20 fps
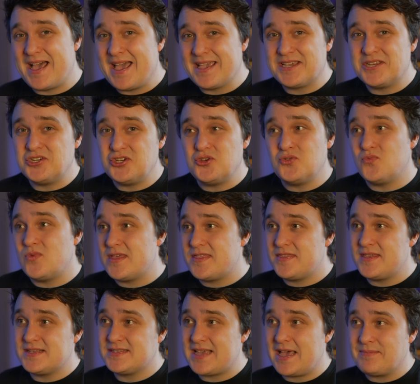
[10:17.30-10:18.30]
that I can do with
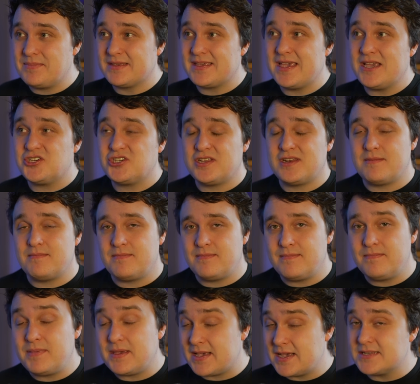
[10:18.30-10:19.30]
this application, and
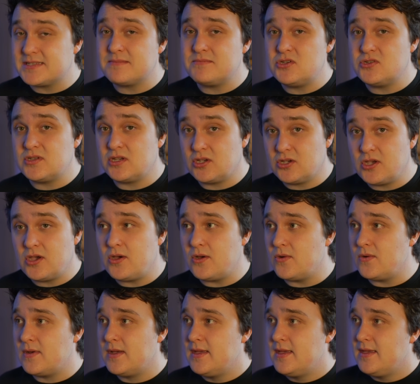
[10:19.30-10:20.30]
because I'm using
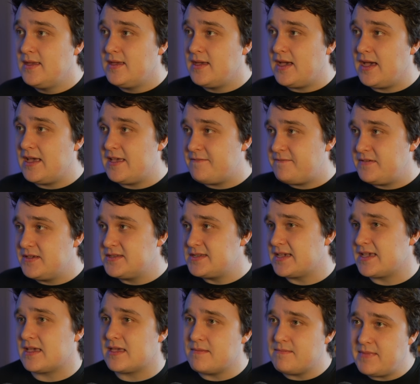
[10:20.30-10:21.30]
Go, it feels
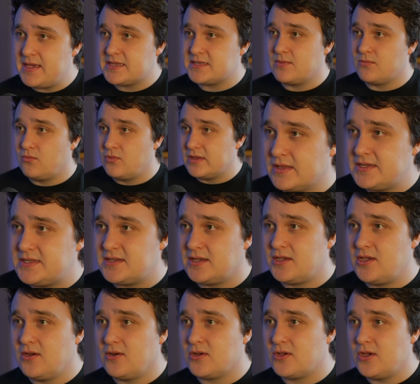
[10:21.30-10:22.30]
like I can make some really
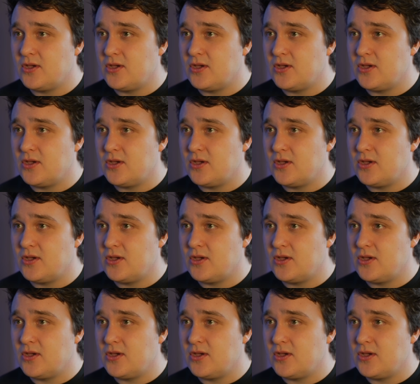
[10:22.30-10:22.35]
secure